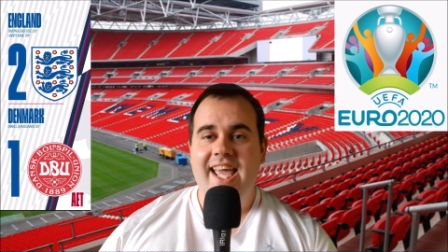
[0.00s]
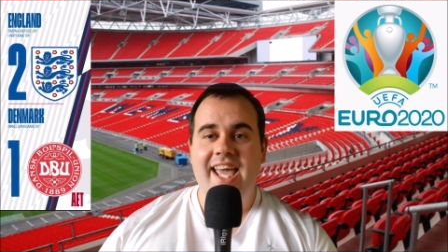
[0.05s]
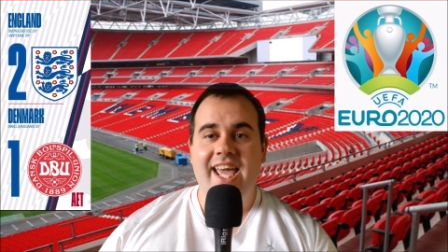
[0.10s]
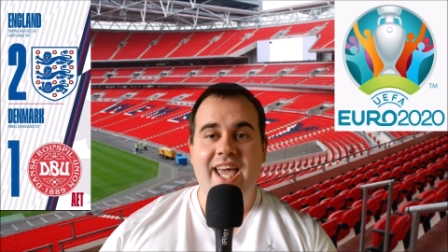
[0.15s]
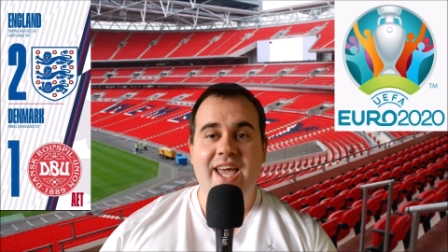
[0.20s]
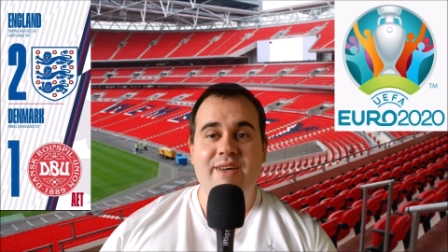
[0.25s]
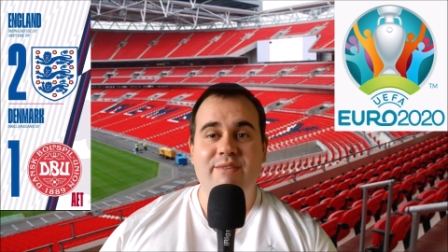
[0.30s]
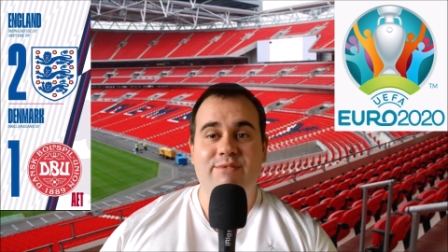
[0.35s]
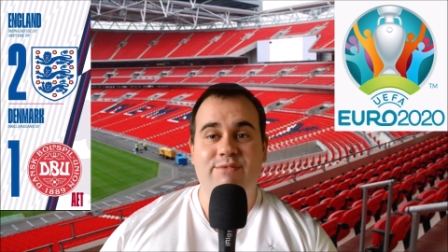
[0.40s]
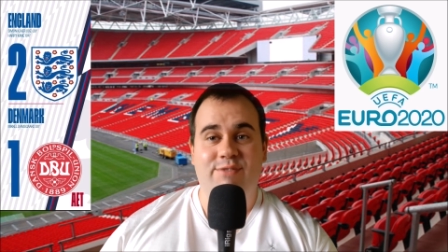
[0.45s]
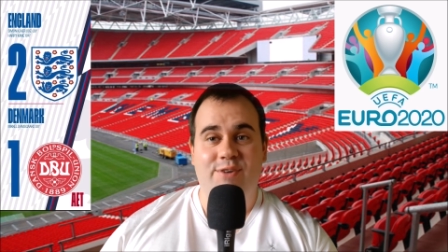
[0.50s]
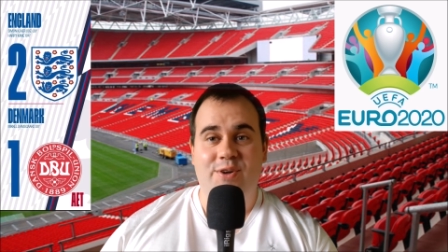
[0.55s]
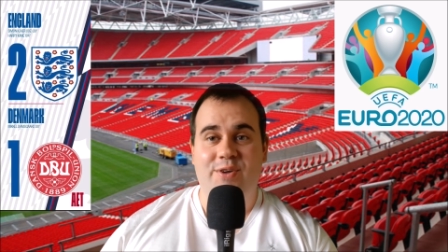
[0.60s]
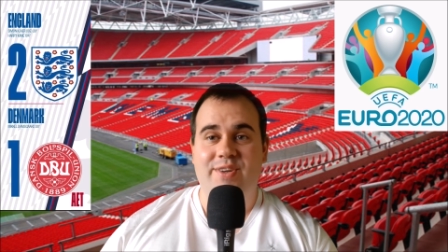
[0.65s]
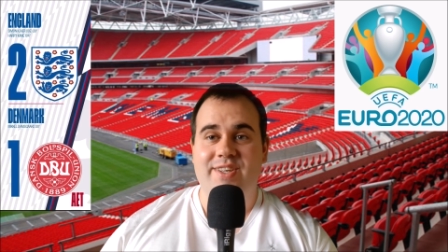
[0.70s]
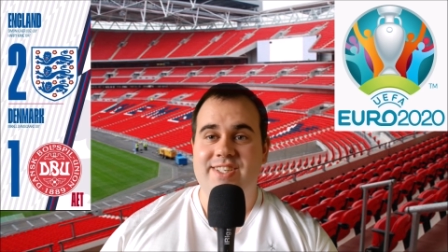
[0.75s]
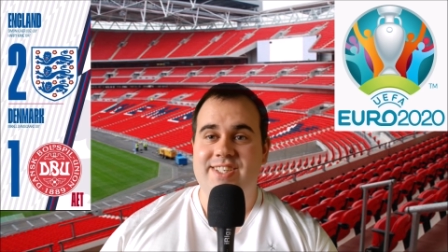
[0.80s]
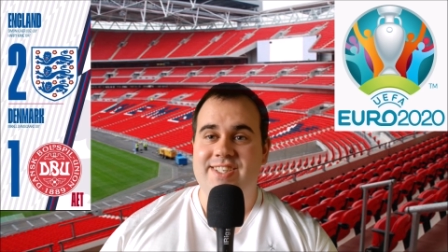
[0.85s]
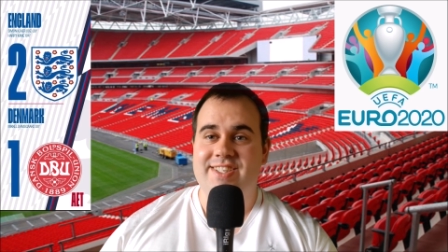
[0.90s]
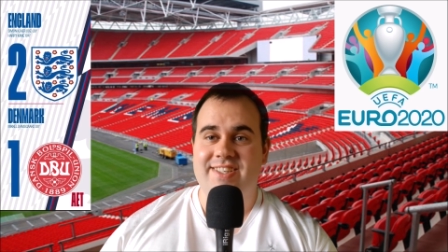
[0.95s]
uh,
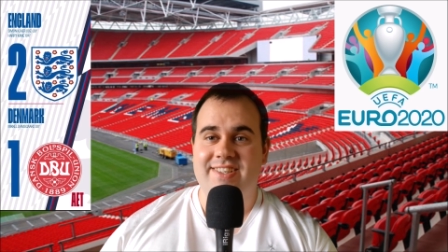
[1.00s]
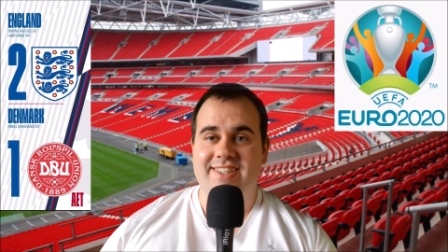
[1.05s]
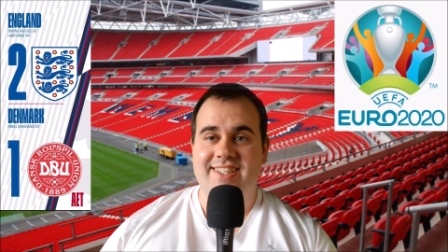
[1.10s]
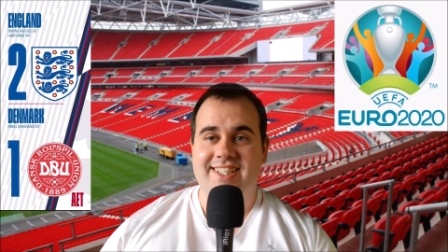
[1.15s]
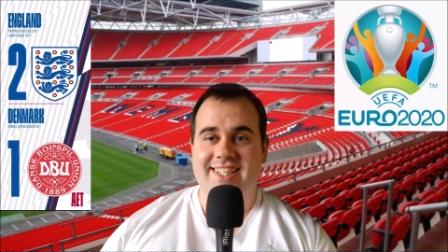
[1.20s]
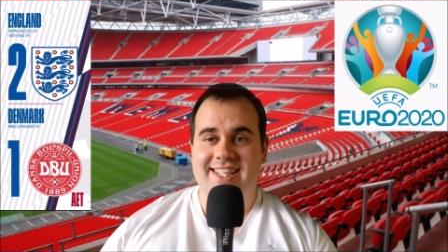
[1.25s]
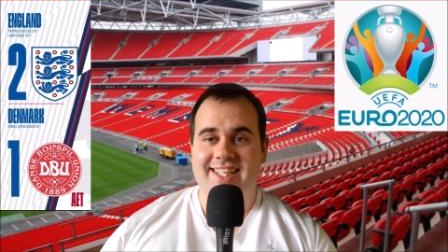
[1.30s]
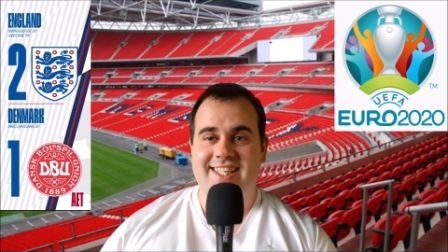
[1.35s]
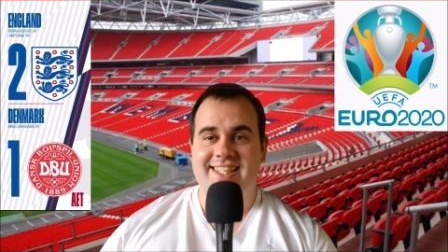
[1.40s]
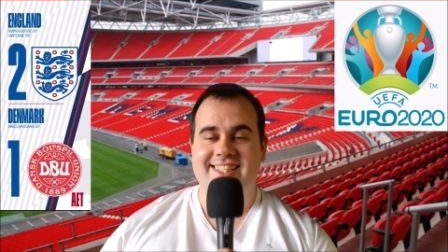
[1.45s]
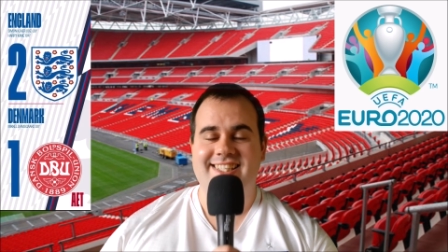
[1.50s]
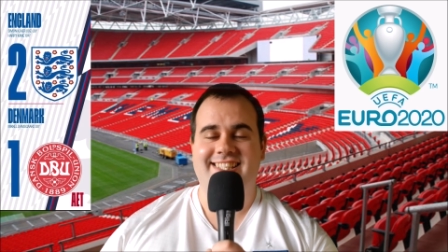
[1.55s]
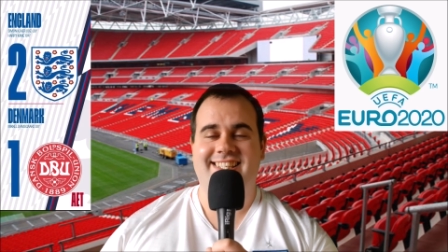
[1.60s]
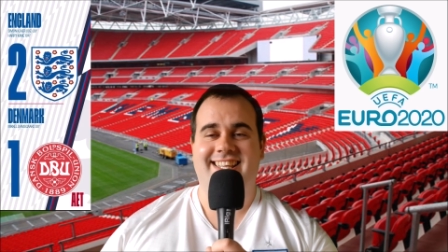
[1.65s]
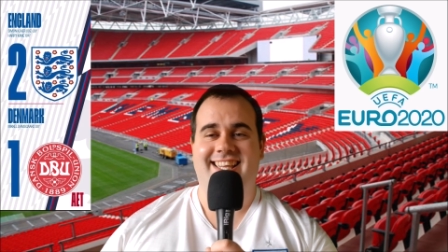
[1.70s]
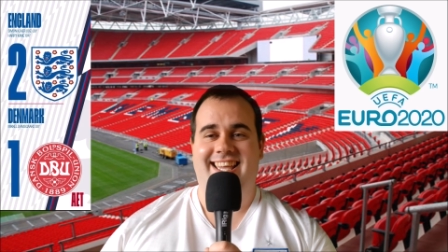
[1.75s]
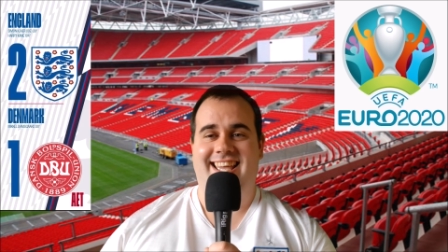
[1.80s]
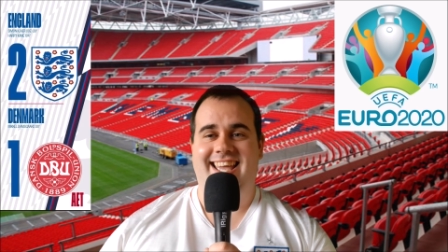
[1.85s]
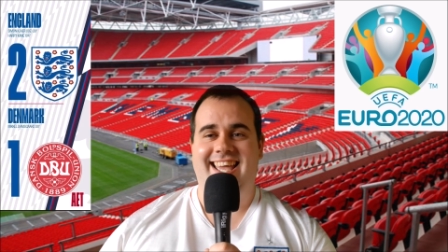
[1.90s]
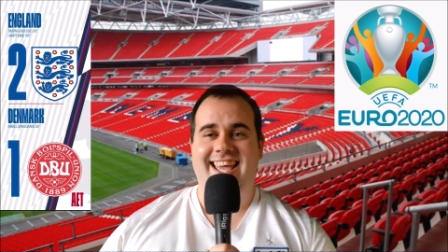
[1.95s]
for
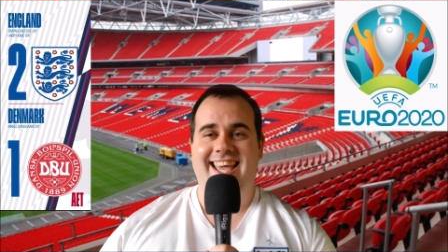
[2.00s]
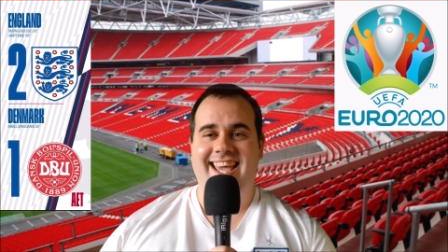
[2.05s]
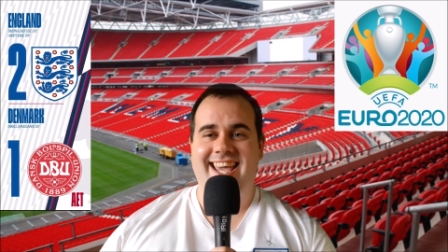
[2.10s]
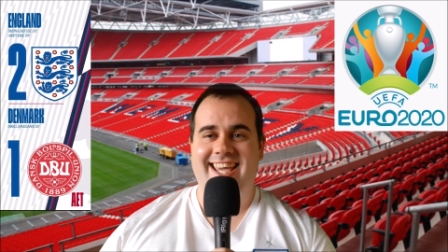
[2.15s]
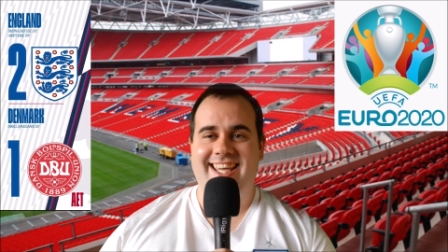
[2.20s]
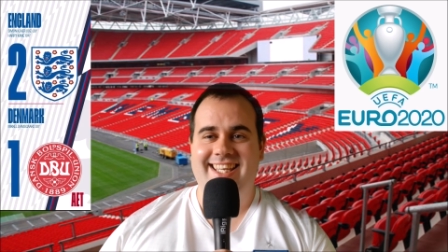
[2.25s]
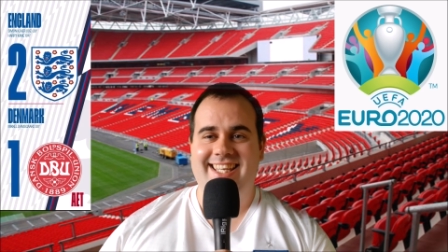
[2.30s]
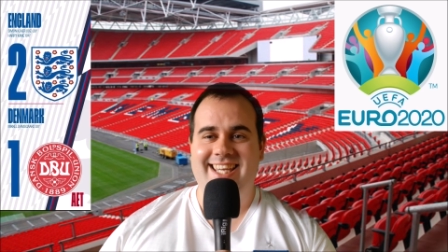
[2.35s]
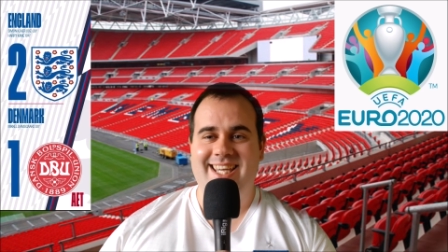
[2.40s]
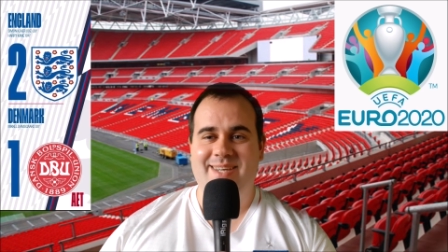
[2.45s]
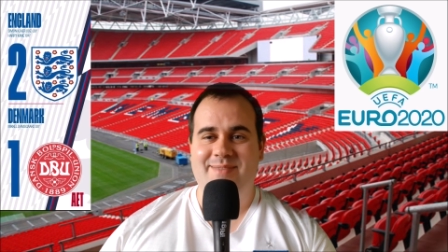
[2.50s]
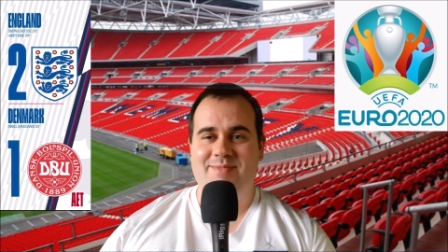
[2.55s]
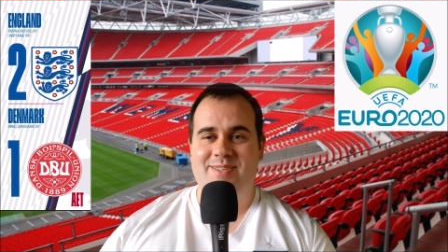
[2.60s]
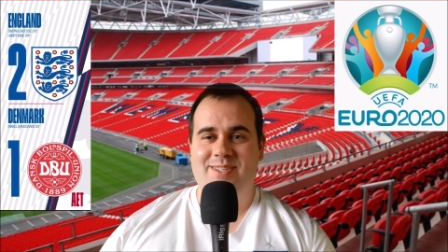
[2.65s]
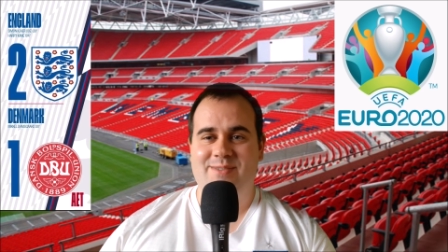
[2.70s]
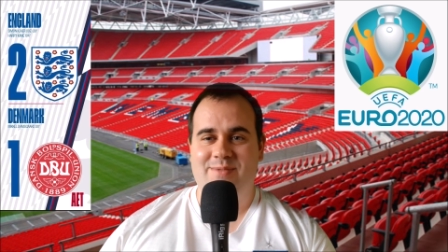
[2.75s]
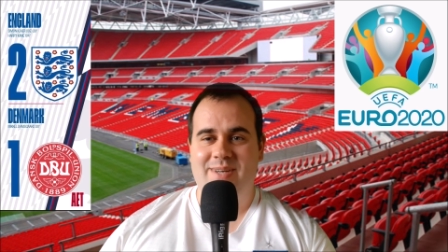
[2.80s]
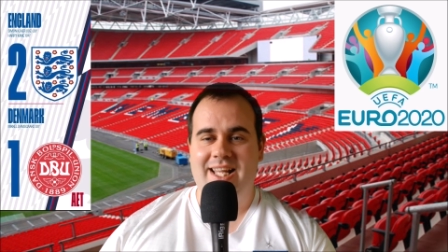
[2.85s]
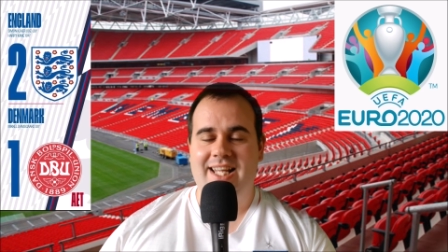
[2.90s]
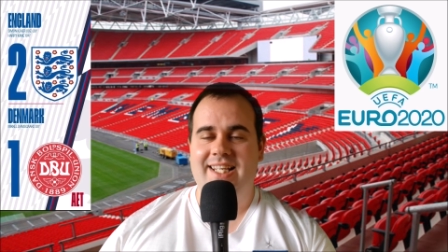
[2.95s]
Sunday's uh, game
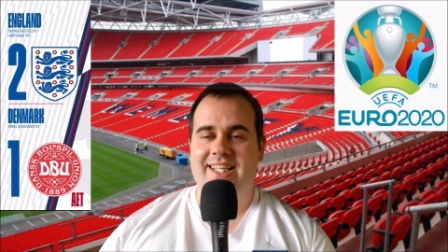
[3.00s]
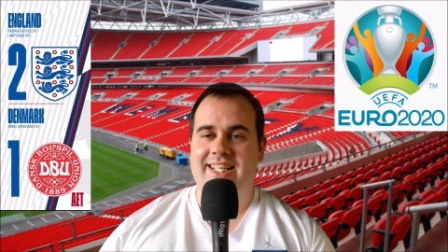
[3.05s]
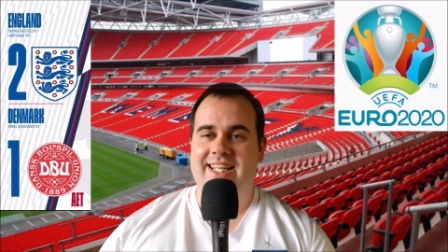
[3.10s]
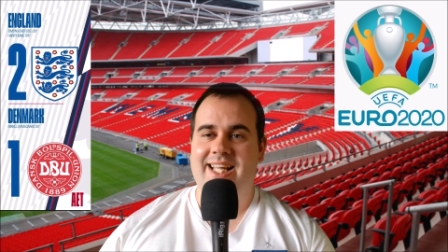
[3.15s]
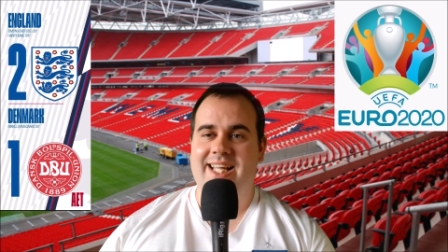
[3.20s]
as well?